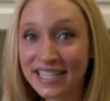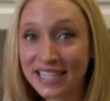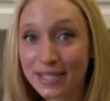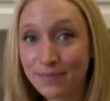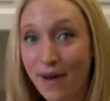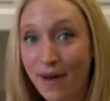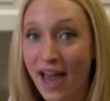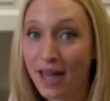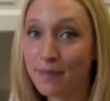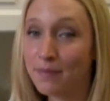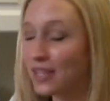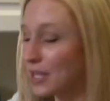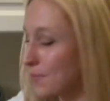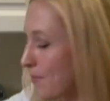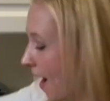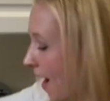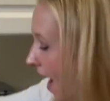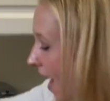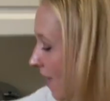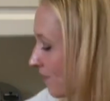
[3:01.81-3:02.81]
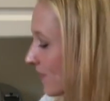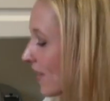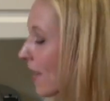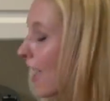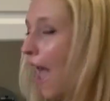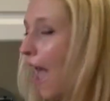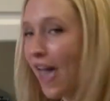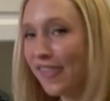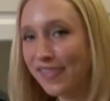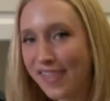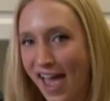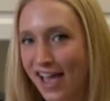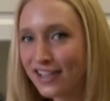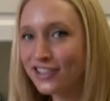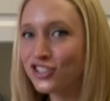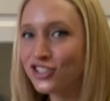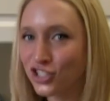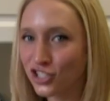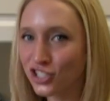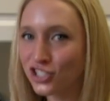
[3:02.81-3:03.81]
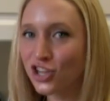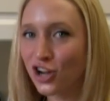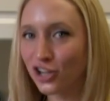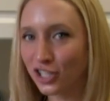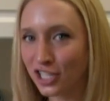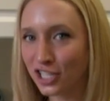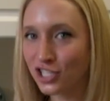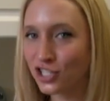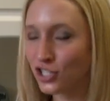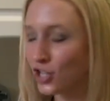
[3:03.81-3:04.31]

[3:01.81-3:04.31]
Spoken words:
at the bottom of the pot, and that's just starting to